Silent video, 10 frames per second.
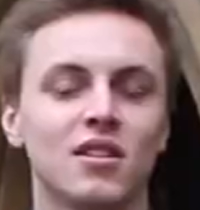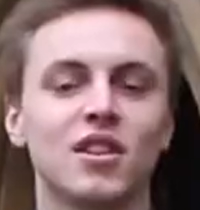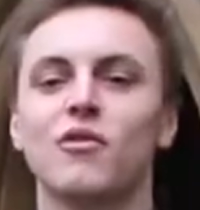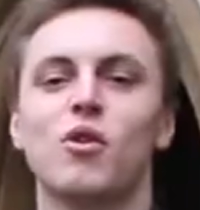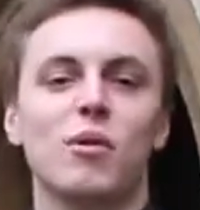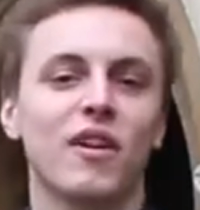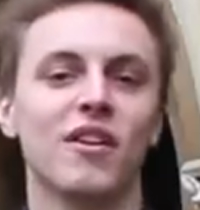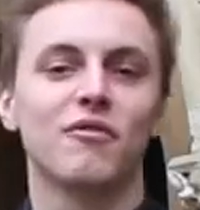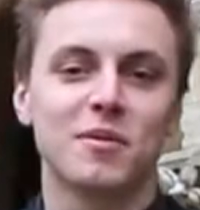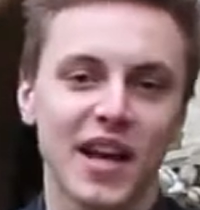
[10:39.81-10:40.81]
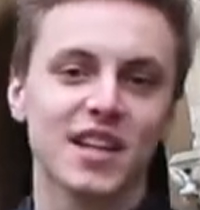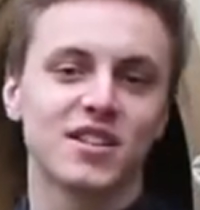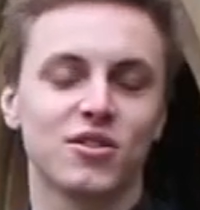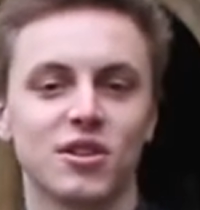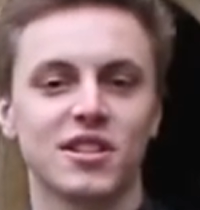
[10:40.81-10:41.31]
So if what we've learned from Ted has
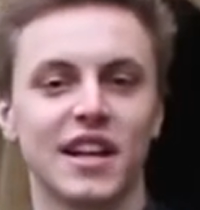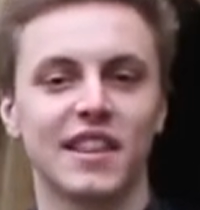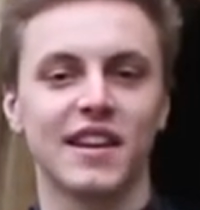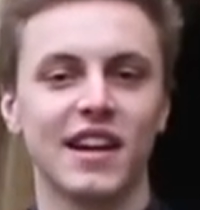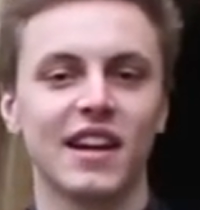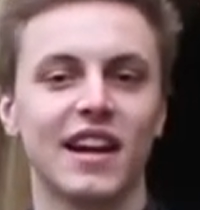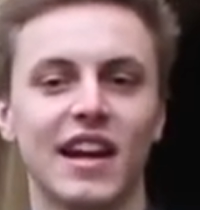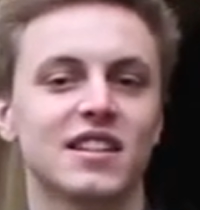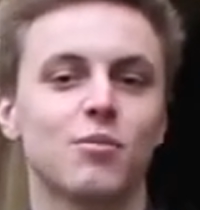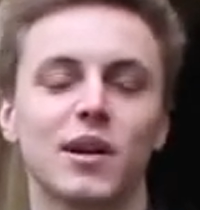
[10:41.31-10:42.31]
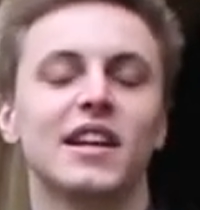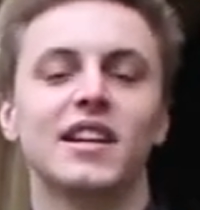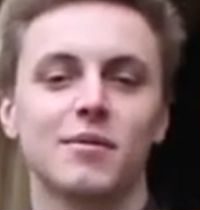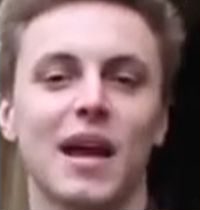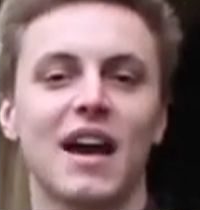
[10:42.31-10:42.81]
taught us anything, it's that we
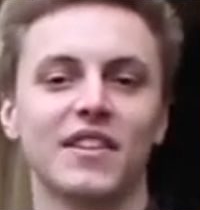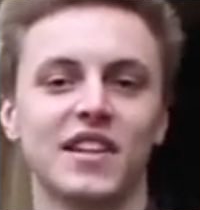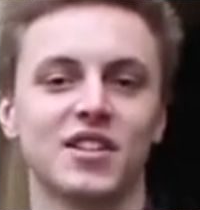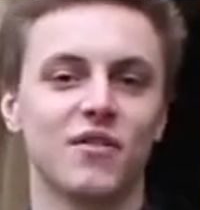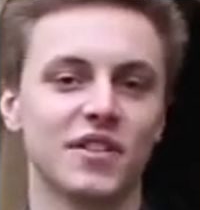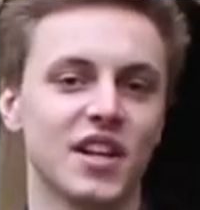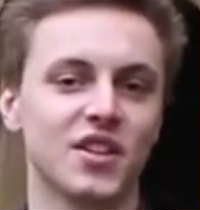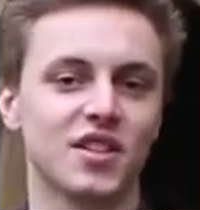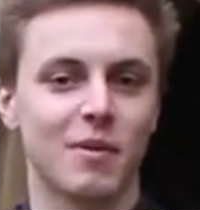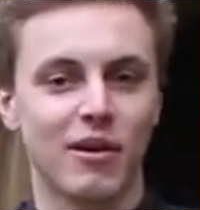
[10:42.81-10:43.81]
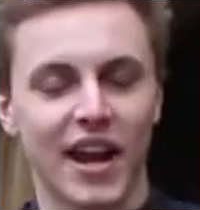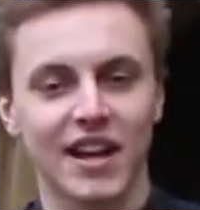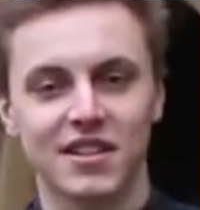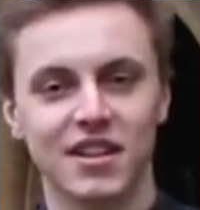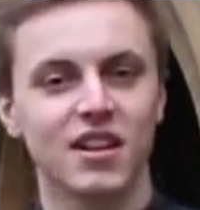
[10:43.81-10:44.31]
need to be having these conversations about
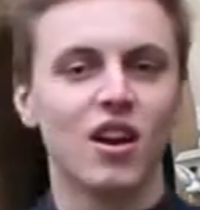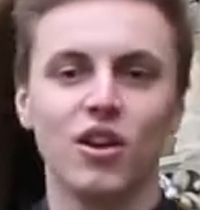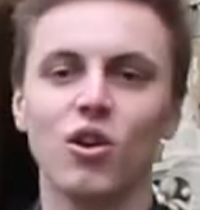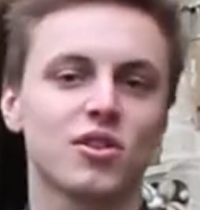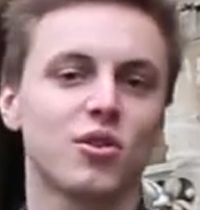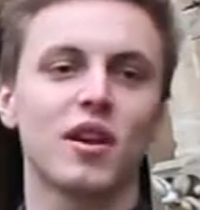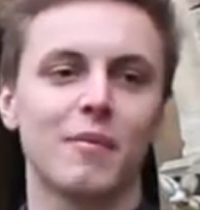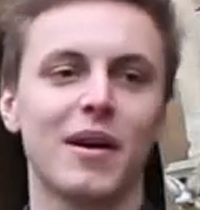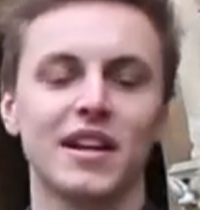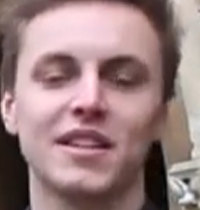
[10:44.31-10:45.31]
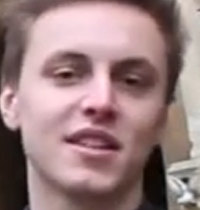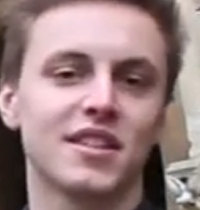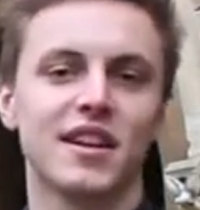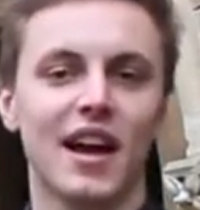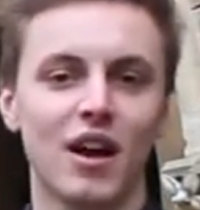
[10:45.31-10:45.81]
cancer. Not talking about it
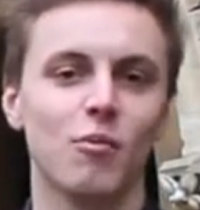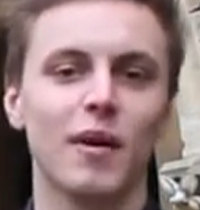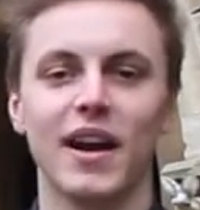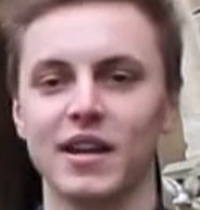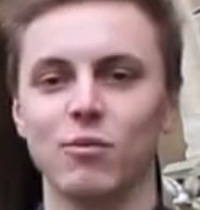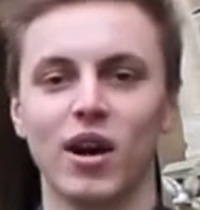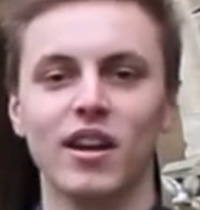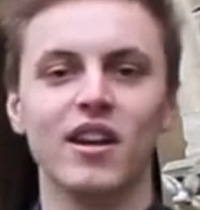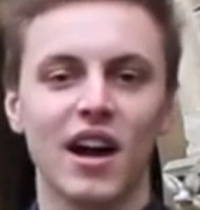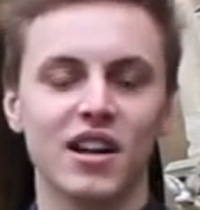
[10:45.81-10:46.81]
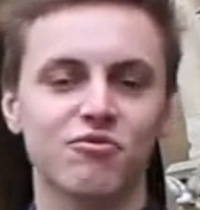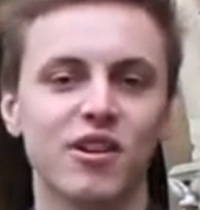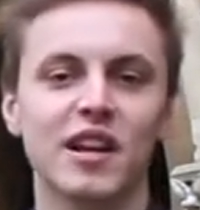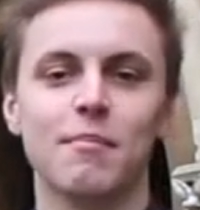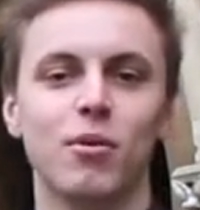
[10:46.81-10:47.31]
doesn't help anyone, and it's
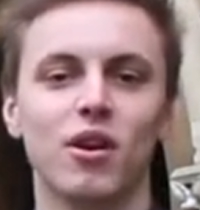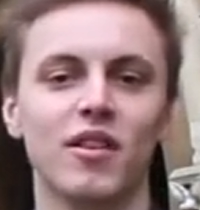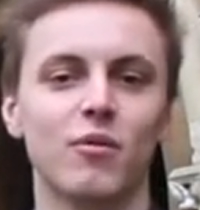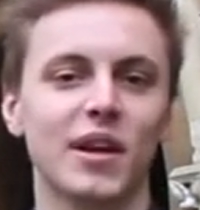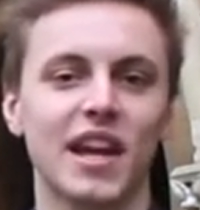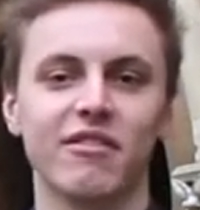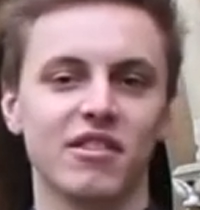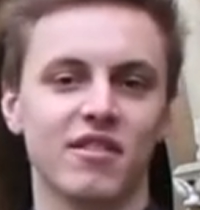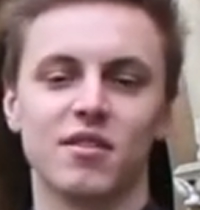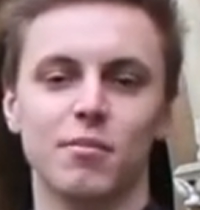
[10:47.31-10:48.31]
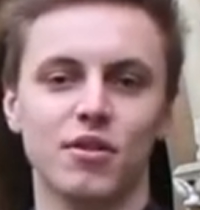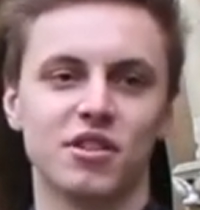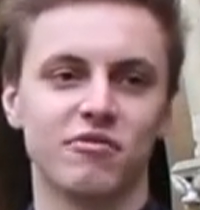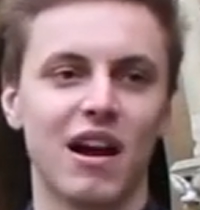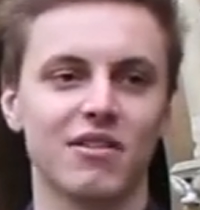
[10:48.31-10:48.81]
really important that we get rid of the taboo
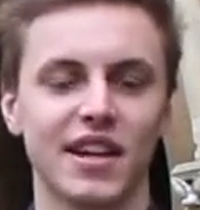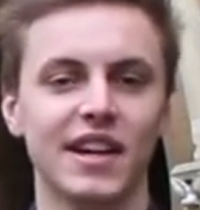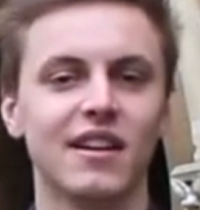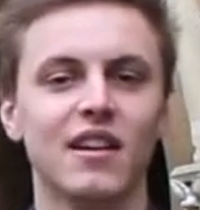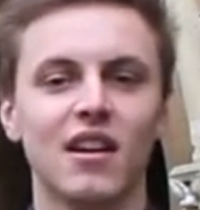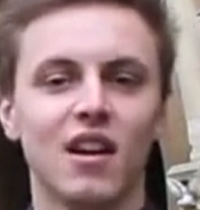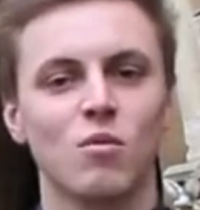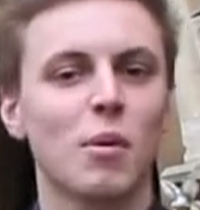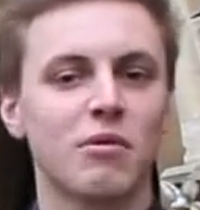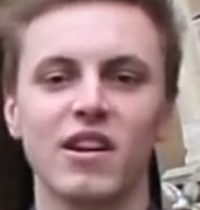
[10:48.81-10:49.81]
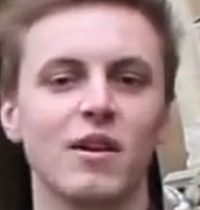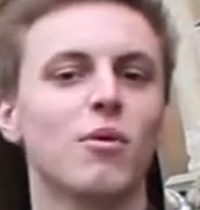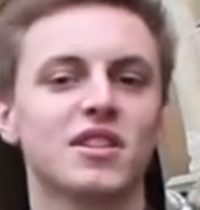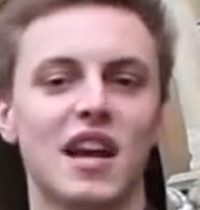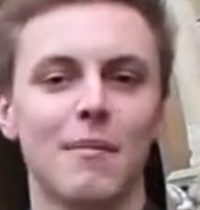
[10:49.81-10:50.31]
surrounding it. What we really
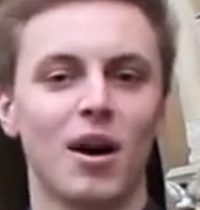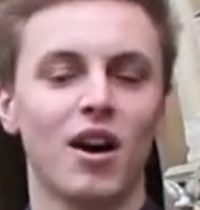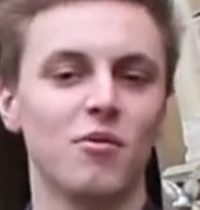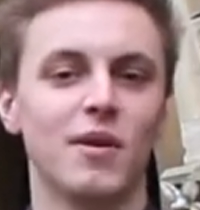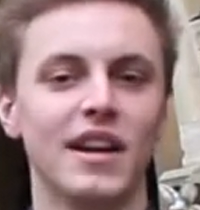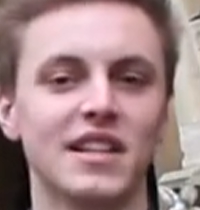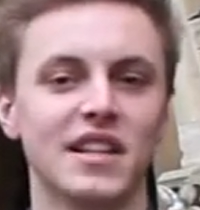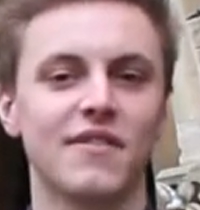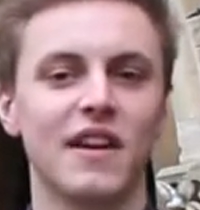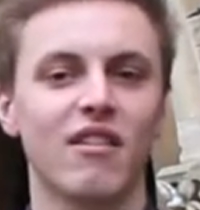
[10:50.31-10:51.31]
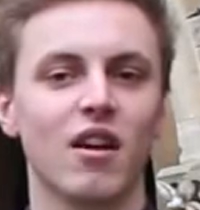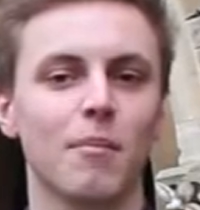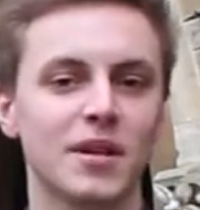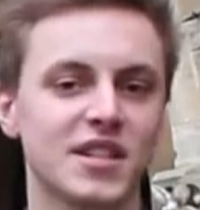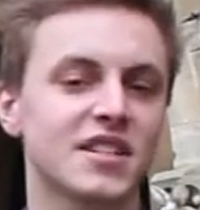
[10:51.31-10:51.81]
want to hammer home here is if there are
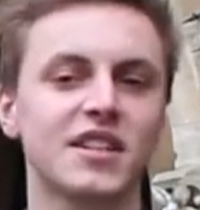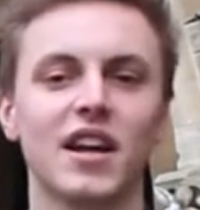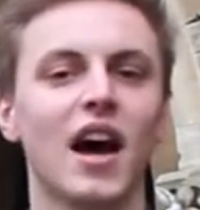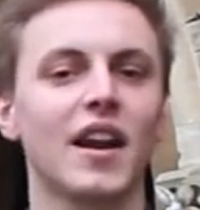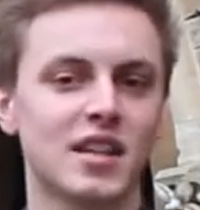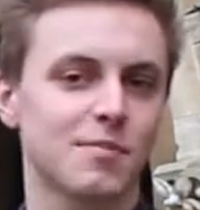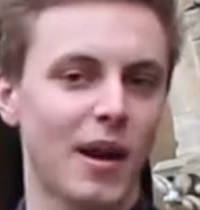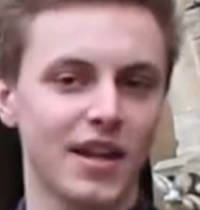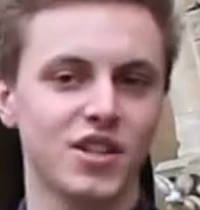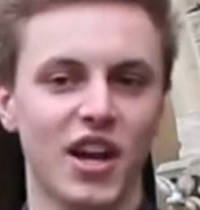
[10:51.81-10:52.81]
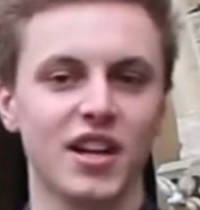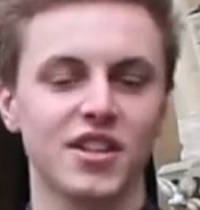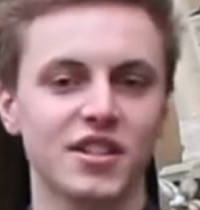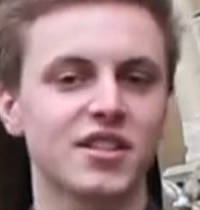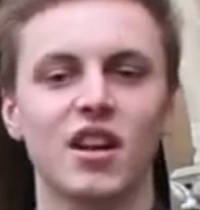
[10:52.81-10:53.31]
persistent and unexplained
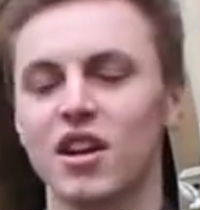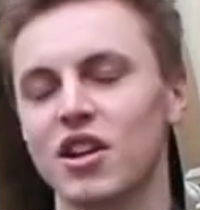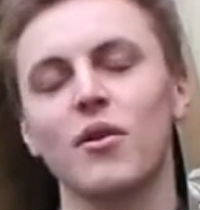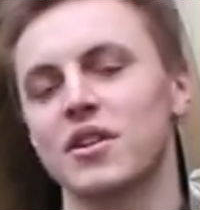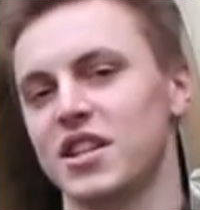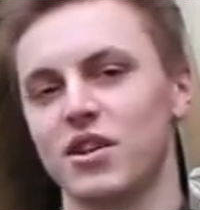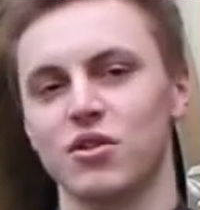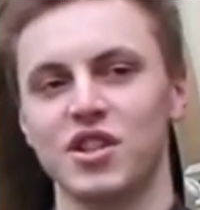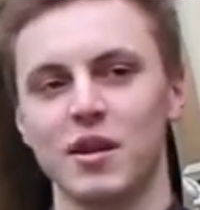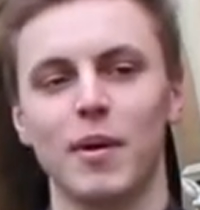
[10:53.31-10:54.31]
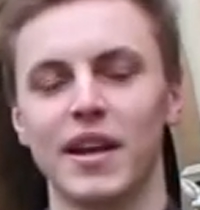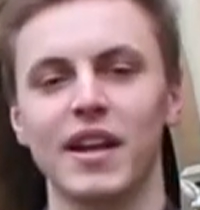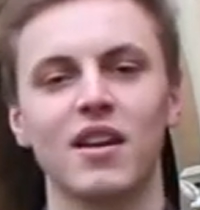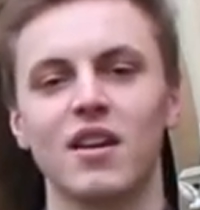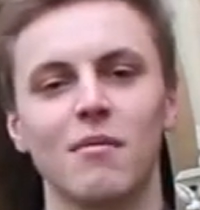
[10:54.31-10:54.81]
changes, go and see your GP.
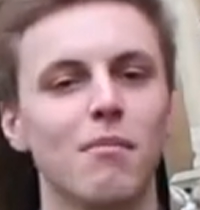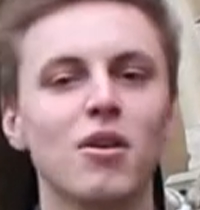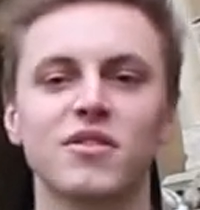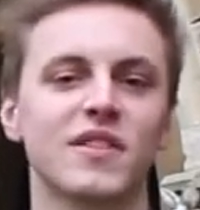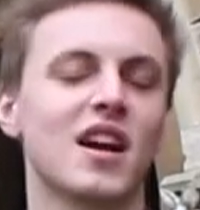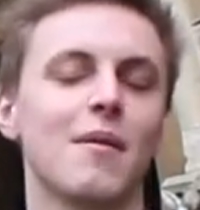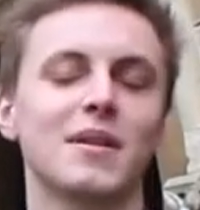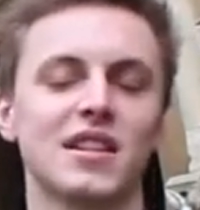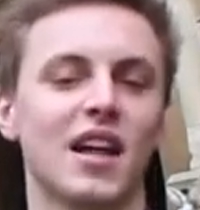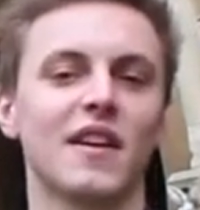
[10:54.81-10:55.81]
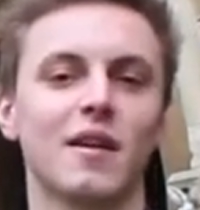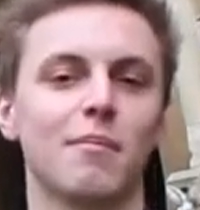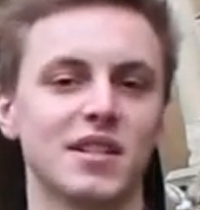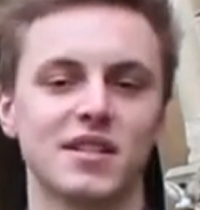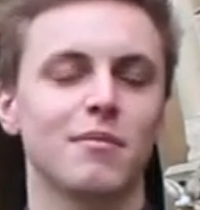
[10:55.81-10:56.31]
Most of the time it's nothing,
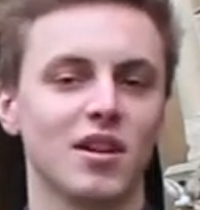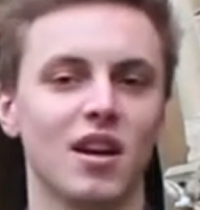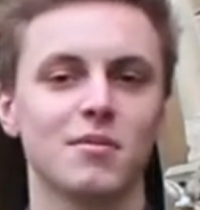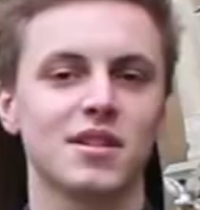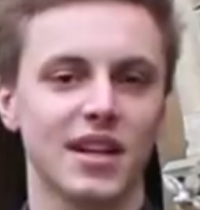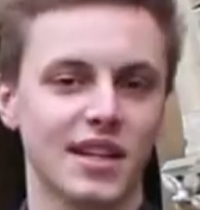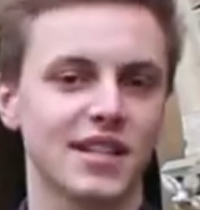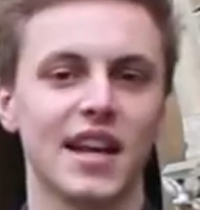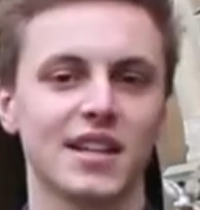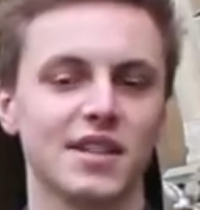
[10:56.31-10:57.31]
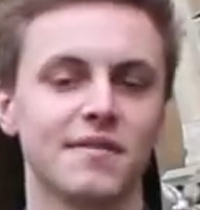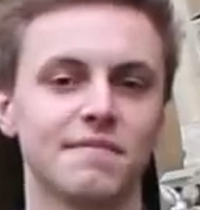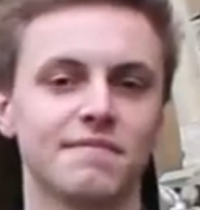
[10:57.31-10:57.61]
but sometimes it's cancer.